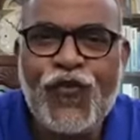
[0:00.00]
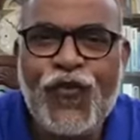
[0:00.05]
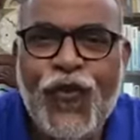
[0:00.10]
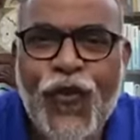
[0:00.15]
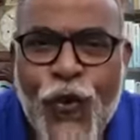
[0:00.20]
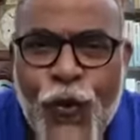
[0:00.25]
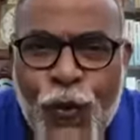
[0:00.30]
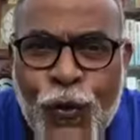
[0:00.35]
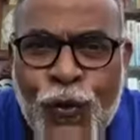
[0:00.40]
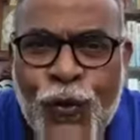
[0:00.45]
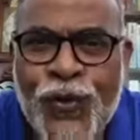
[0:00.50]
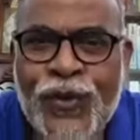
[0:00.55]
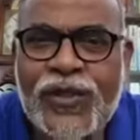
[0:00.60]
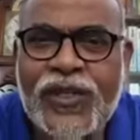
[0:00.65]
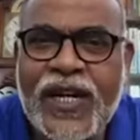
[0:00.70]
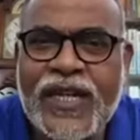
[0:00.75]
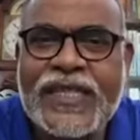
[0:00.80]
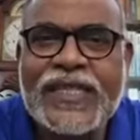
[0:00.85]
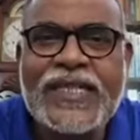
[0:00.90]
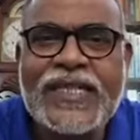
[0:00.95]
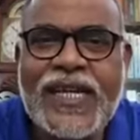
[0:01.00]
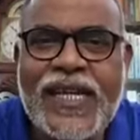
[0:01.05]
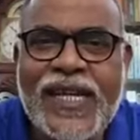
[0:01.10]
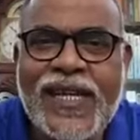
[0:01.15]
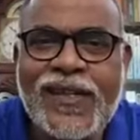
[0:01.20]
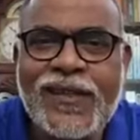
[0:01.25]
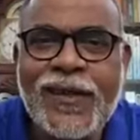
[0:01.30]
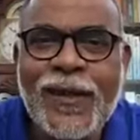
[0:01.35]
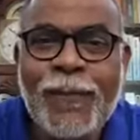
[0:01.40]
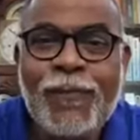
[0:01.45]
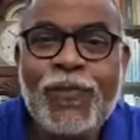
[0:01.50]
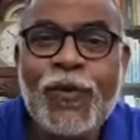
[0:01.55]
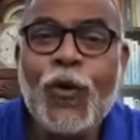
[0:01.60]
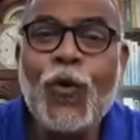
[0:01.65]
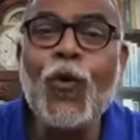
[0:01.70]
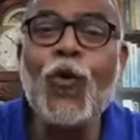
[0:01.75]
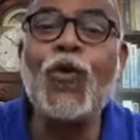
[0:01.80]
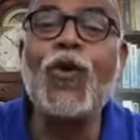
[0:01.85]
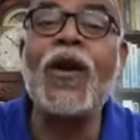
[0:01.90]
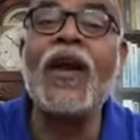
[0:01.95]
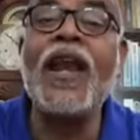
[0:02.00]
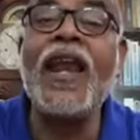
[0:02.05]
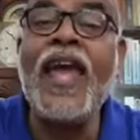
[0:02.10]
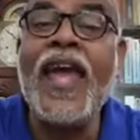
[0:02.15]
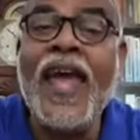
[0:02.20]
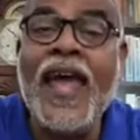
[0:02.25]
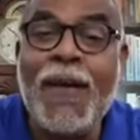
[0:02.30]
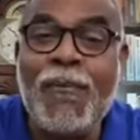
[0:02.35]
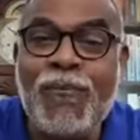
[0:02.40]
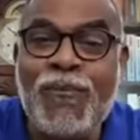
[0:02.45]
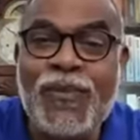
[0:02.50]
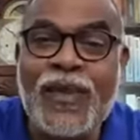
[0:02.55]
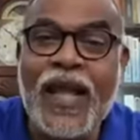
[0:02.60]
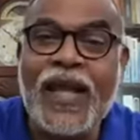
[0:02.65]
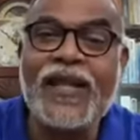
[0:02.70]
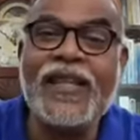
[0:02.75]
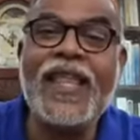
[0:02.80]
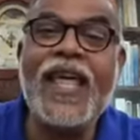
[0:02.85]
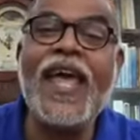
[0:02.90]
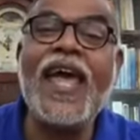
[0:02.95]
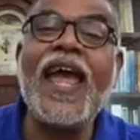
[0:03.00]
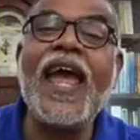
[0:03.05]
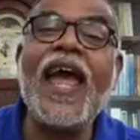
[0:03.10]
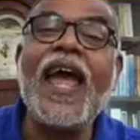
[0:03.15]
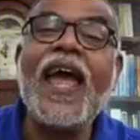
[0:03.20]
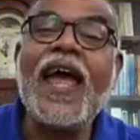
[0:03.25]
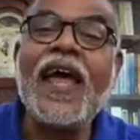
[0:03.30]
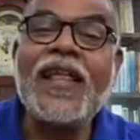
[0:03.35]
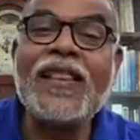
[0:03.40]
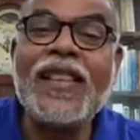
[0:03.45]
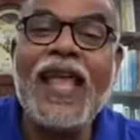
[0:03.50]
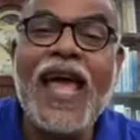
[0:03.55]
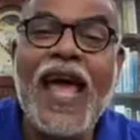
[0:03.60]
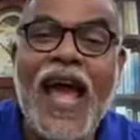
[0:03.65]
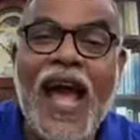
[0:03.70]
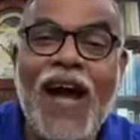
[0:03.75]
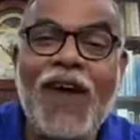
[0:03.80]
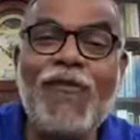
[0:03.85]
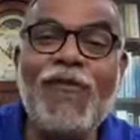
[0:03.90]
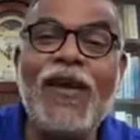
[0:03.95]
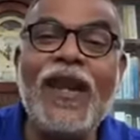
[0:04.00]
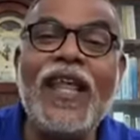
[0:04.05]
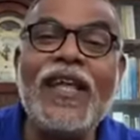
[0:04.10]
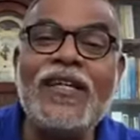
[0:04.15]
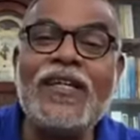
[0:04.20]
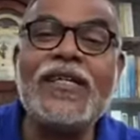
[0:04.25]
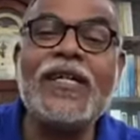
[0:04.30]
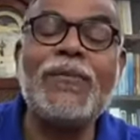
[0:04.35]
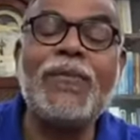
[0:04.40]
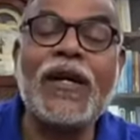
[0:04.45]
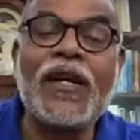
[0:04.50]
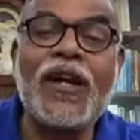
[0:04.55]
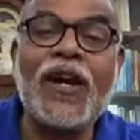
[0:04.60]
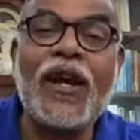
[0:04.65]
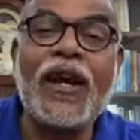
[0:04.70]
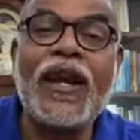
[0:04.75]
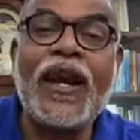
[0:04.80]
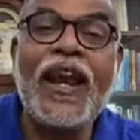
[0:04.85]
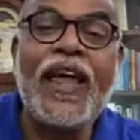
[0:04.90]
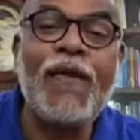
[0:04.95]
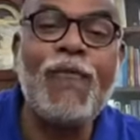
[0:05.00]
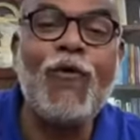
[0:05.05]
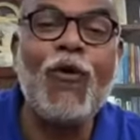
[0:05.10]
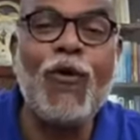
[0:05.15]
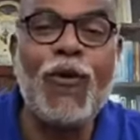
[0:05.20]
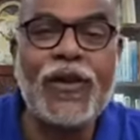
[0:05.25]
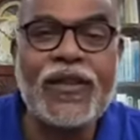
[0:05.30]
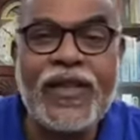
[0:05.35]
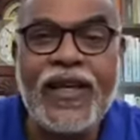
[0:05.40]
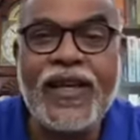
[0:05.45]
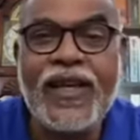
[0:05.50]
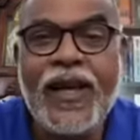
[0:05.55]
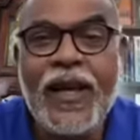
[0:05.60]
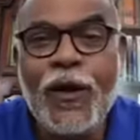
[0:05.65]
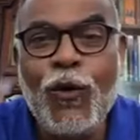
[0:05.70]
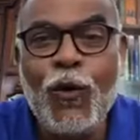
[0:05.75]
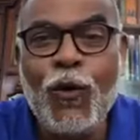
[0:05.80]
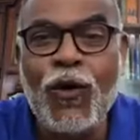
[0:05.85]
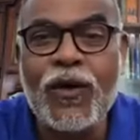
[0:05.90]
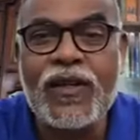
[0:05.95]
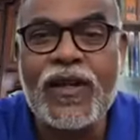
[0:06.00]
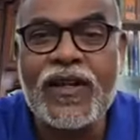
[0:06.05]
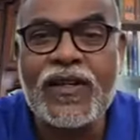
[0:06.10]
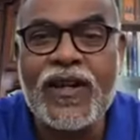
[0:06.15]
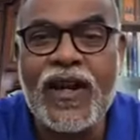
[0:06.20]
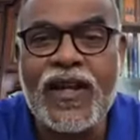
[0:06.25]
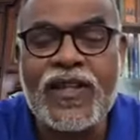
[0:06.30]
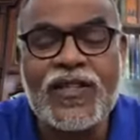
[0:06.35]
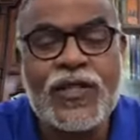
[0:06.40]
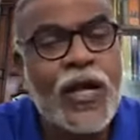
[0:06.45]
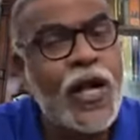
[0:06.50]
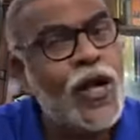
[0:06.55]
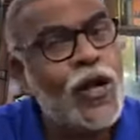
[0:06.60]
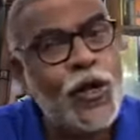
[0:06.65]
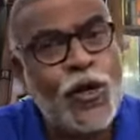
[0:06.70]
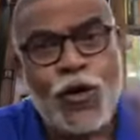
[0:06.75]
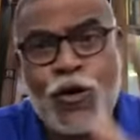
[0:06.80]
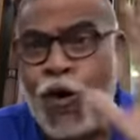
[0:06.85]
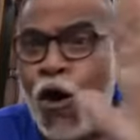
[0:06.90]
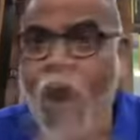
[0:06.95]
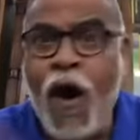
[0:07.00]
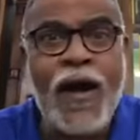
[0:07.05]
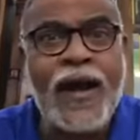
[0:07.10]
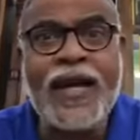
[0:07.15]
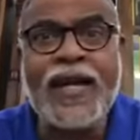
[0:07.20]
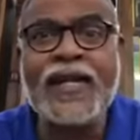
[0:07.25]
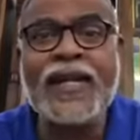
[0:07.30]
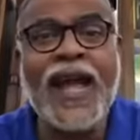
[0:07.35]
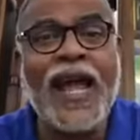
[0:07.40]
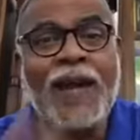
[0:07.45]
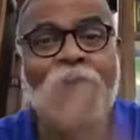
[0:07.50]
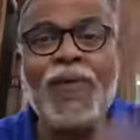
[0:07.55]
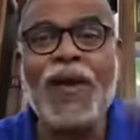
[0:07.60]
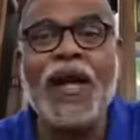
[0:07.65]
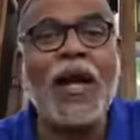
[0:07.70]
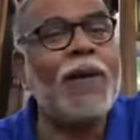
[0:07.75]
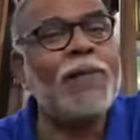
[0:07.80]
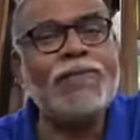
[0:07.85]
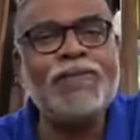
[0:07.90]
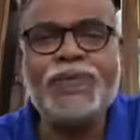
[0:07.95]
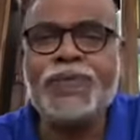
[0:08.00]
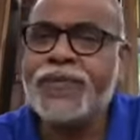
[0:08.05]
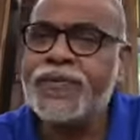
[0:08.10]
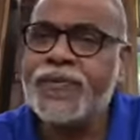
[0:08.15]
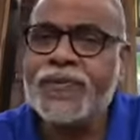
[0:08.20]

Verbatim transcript: few trustees who claim that they they have a legitimate claim over the over the trust, nor it can become